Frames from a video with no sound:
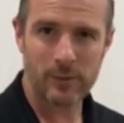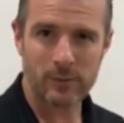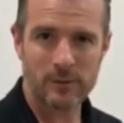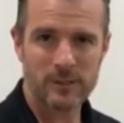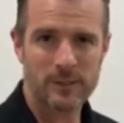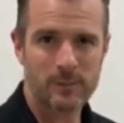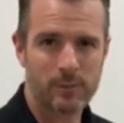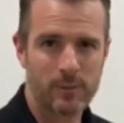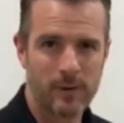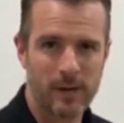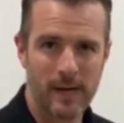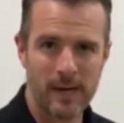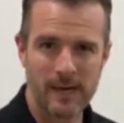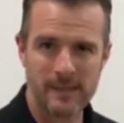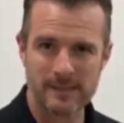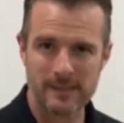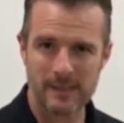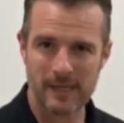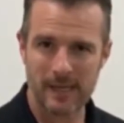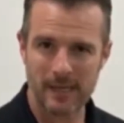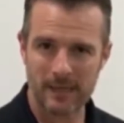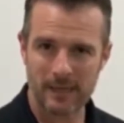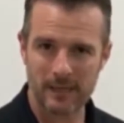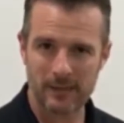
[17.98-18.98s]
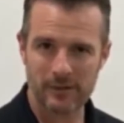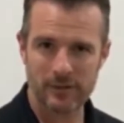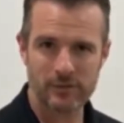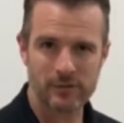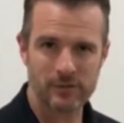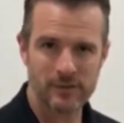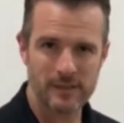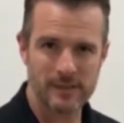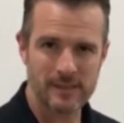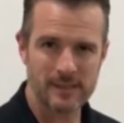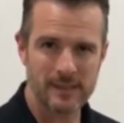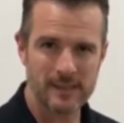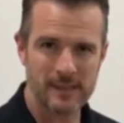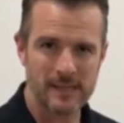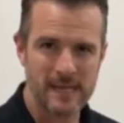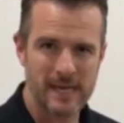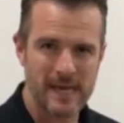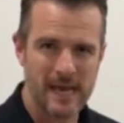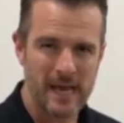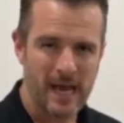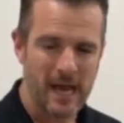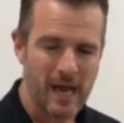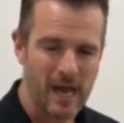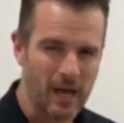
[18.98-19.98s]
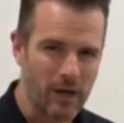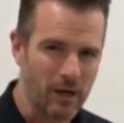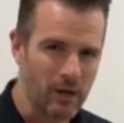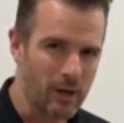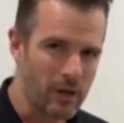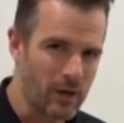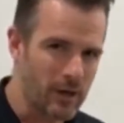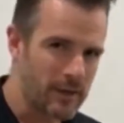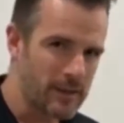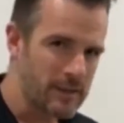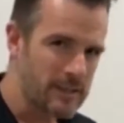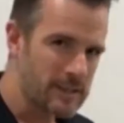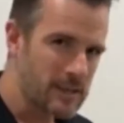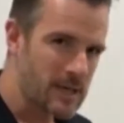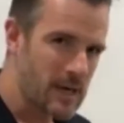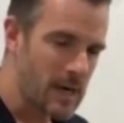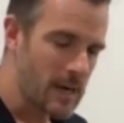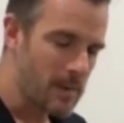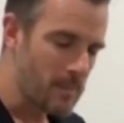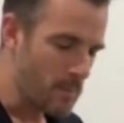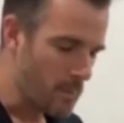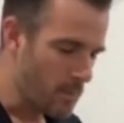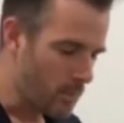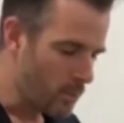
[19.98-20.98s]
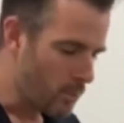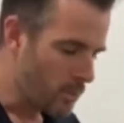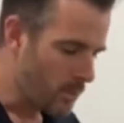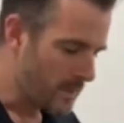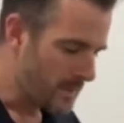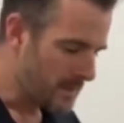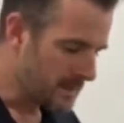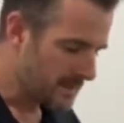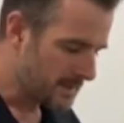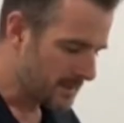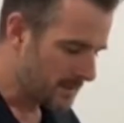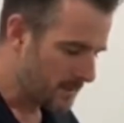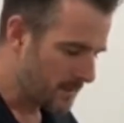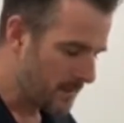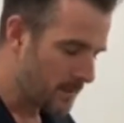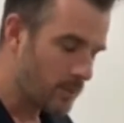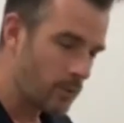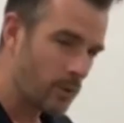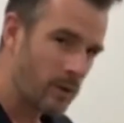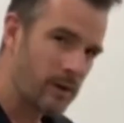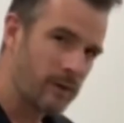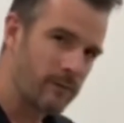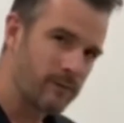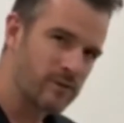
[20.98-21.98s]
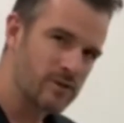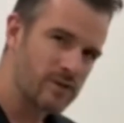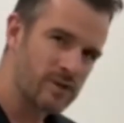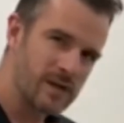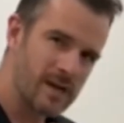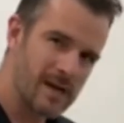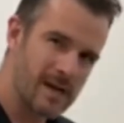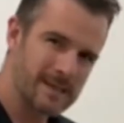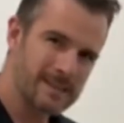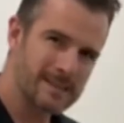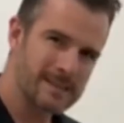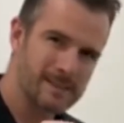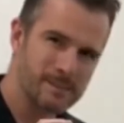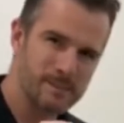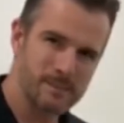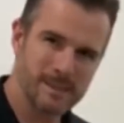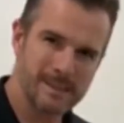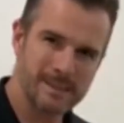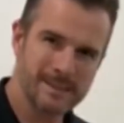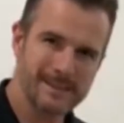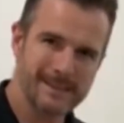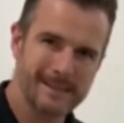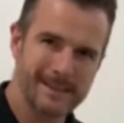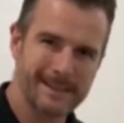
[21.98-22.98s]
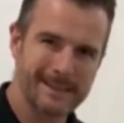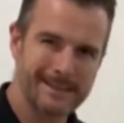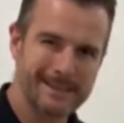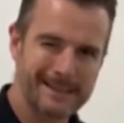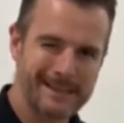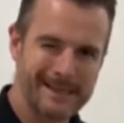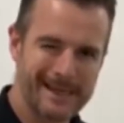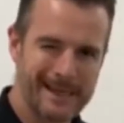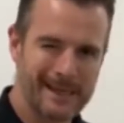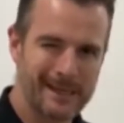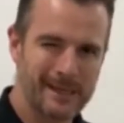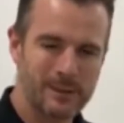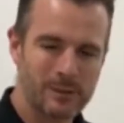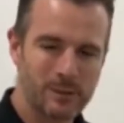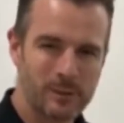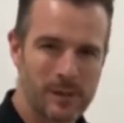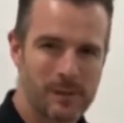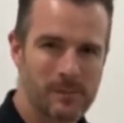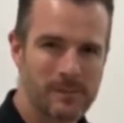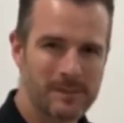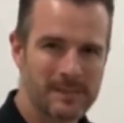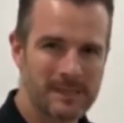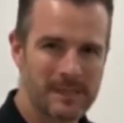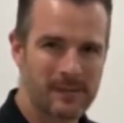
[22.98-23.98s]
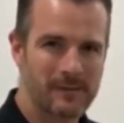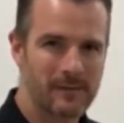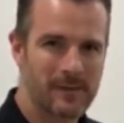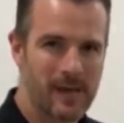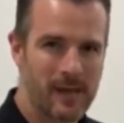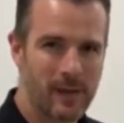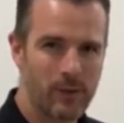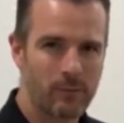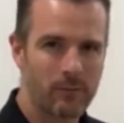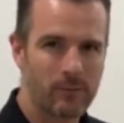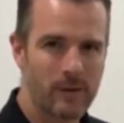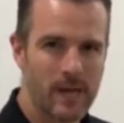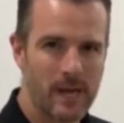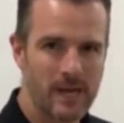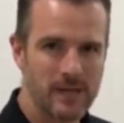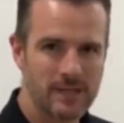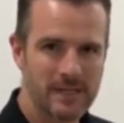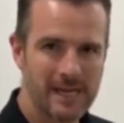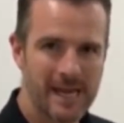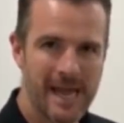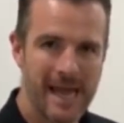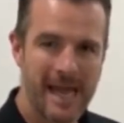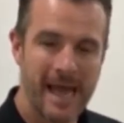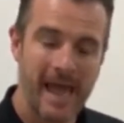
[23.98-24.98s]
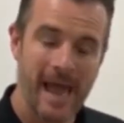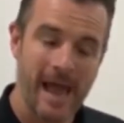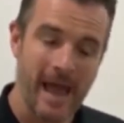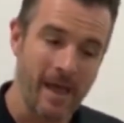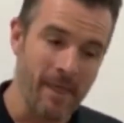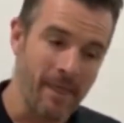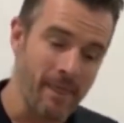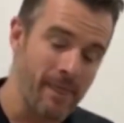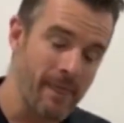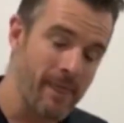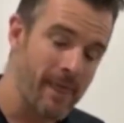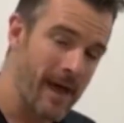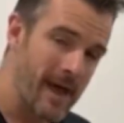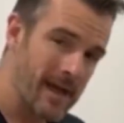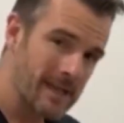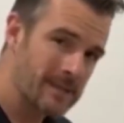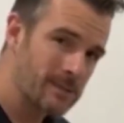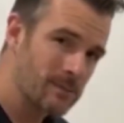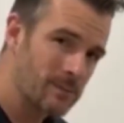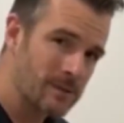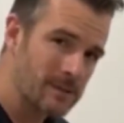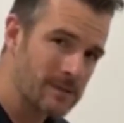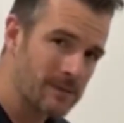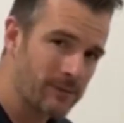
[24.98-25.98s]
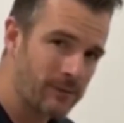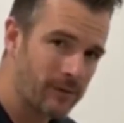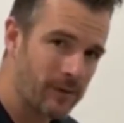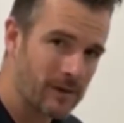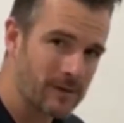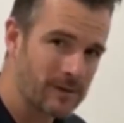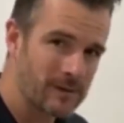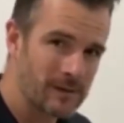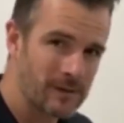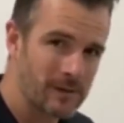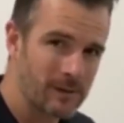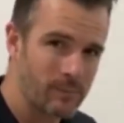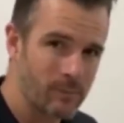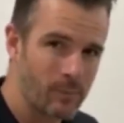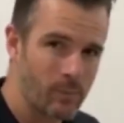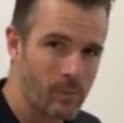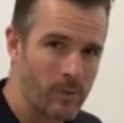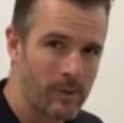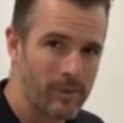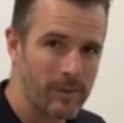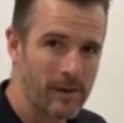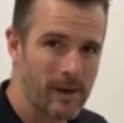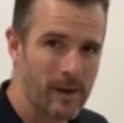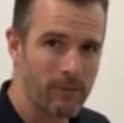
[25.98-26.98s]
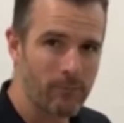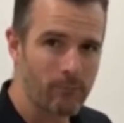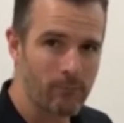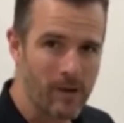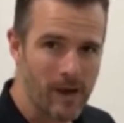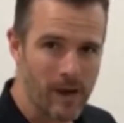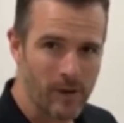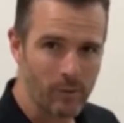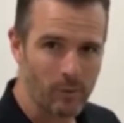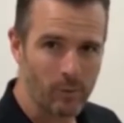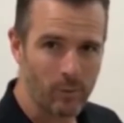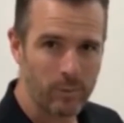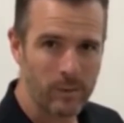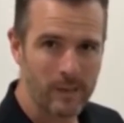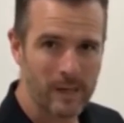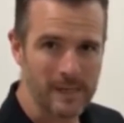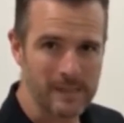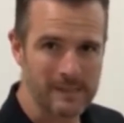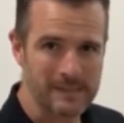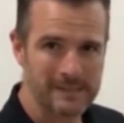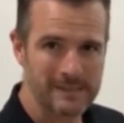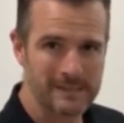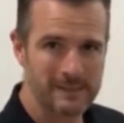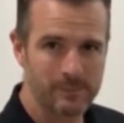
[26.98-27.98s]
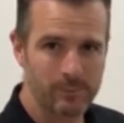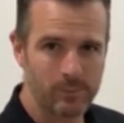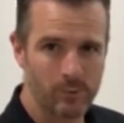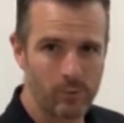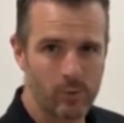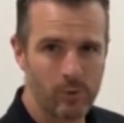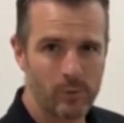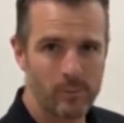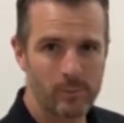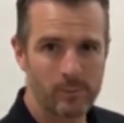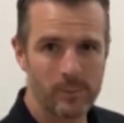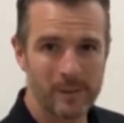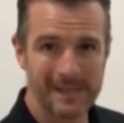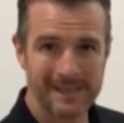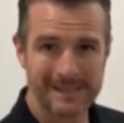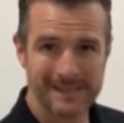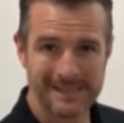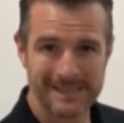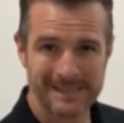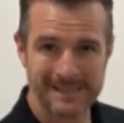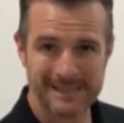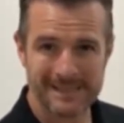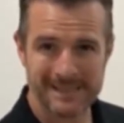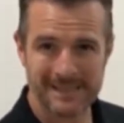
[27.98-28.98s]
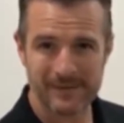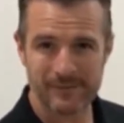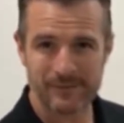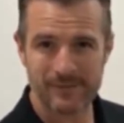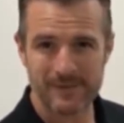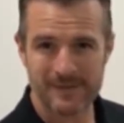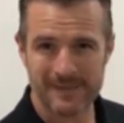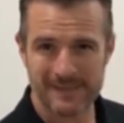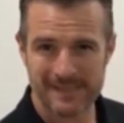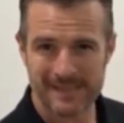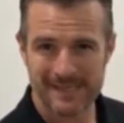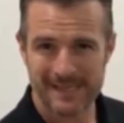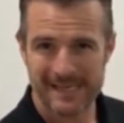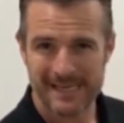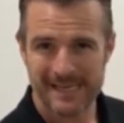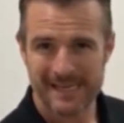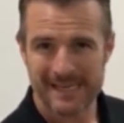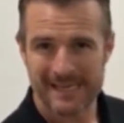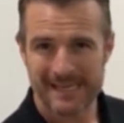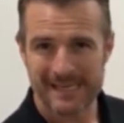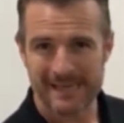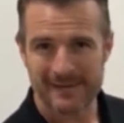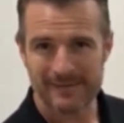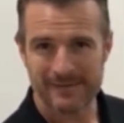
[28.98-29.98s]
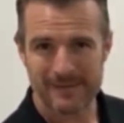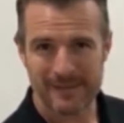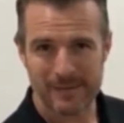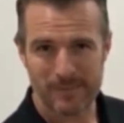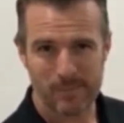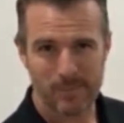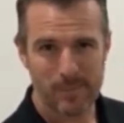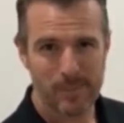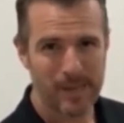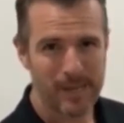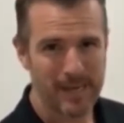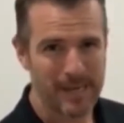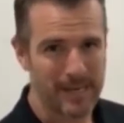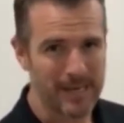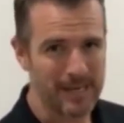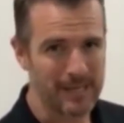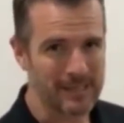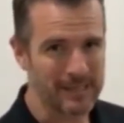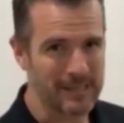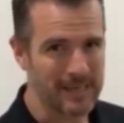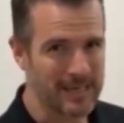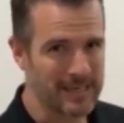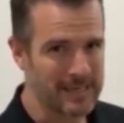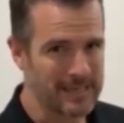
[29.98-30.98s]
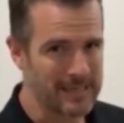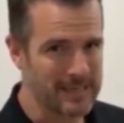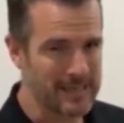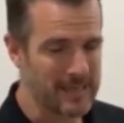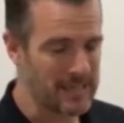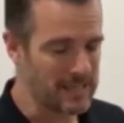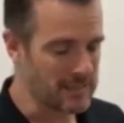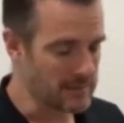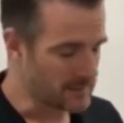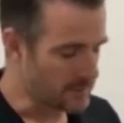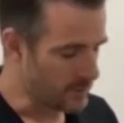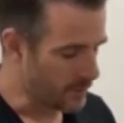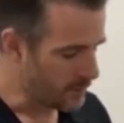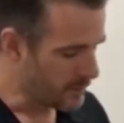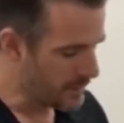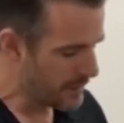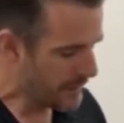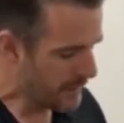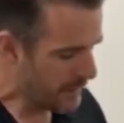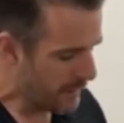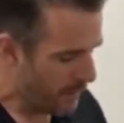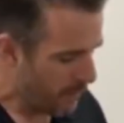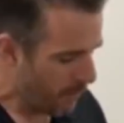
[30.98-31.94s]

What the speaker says: ankle sprains and ankle injuries, and a lot of the time we see people who have just missing 10 or 20% of the ankle range, and that's what's affecting them when they run or play sport, because the stiffness gives them pain again. So